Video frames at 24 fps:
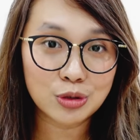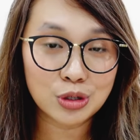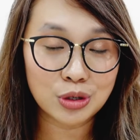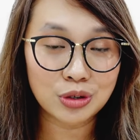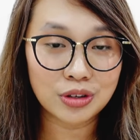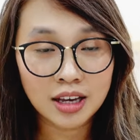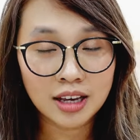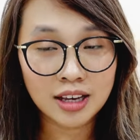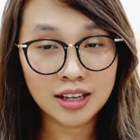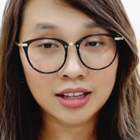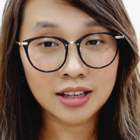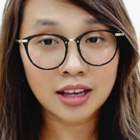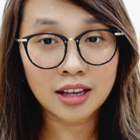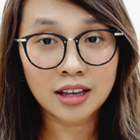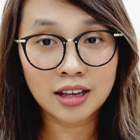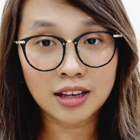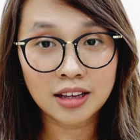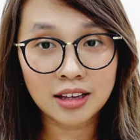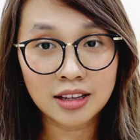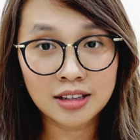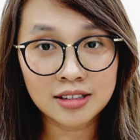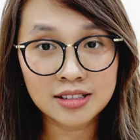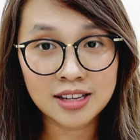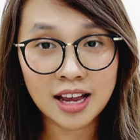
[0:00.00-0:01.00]
So
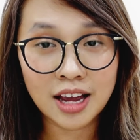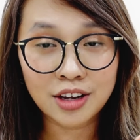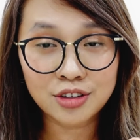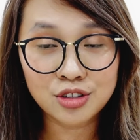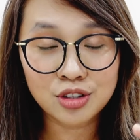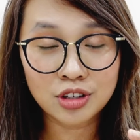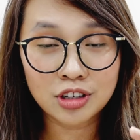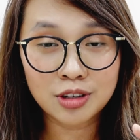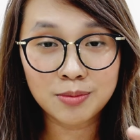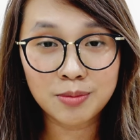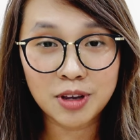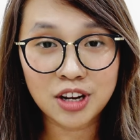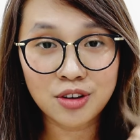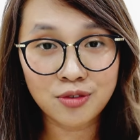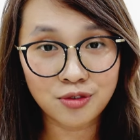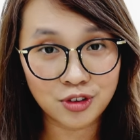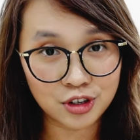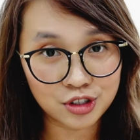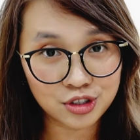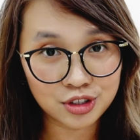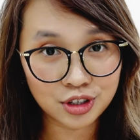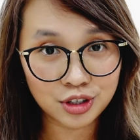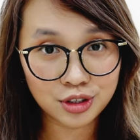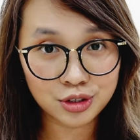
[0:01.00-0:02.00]
it's actually
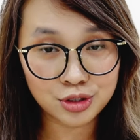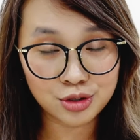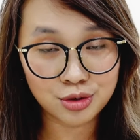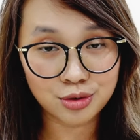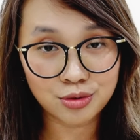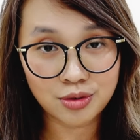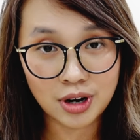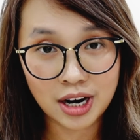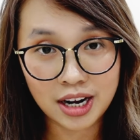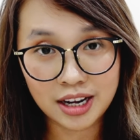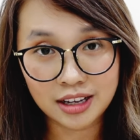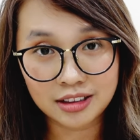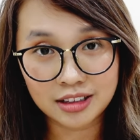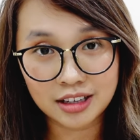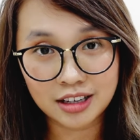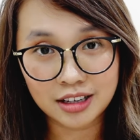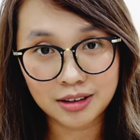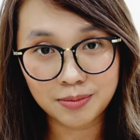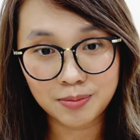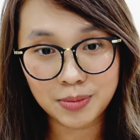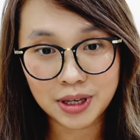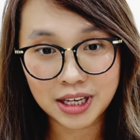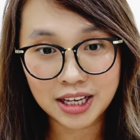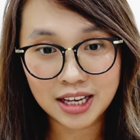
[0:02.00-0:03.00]
beneficial to Riley
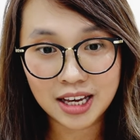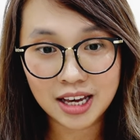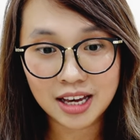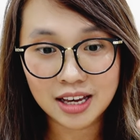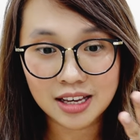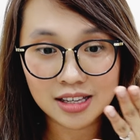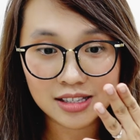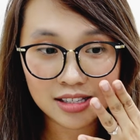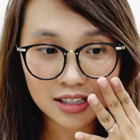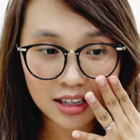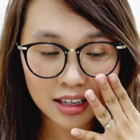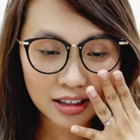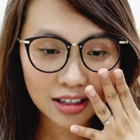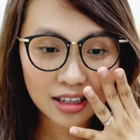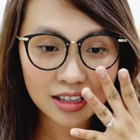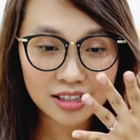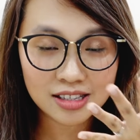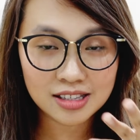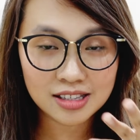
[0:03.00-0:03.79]
because it